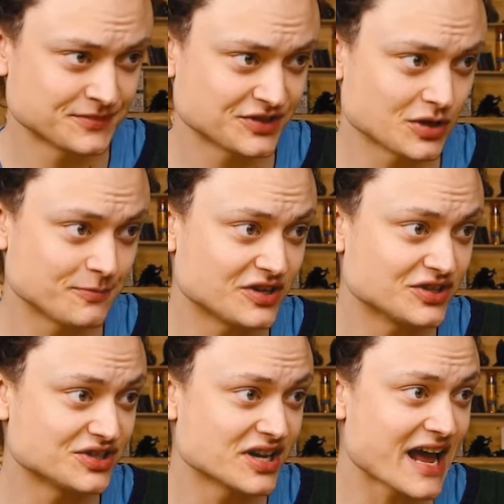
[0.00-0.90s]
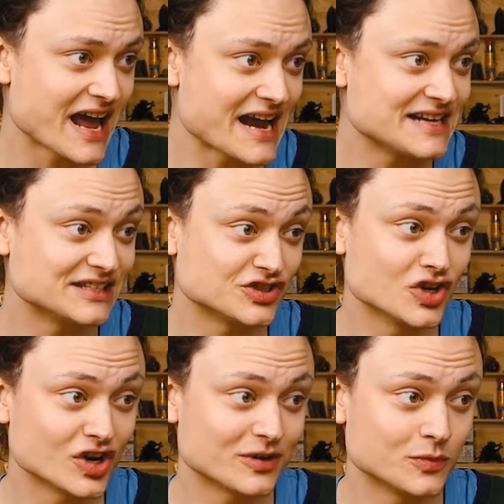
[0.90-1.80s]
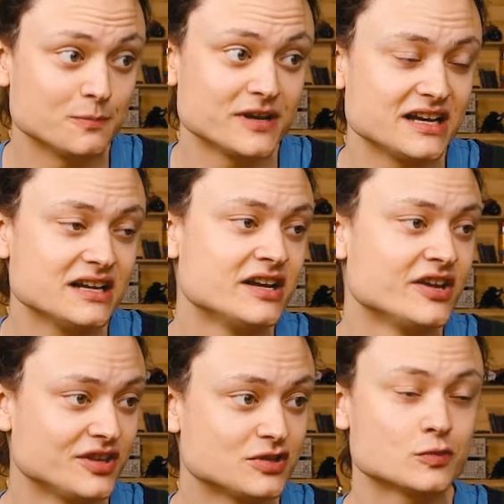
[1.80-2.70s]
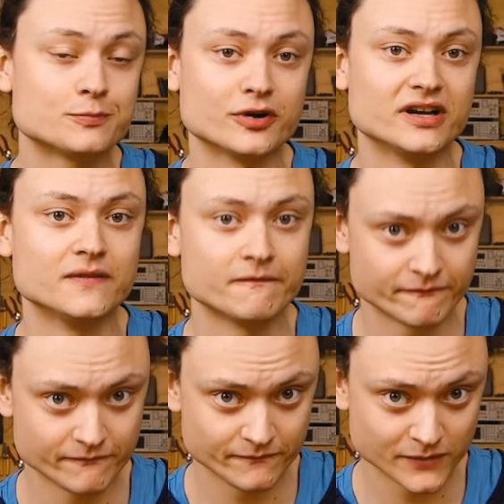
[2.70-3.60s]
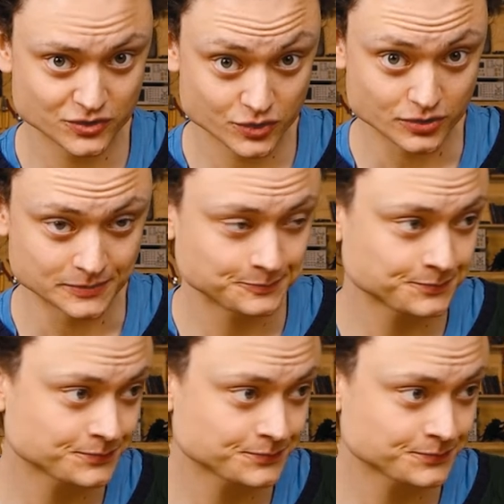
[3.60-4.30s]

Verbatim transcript: So because A does not equal B, this will print true.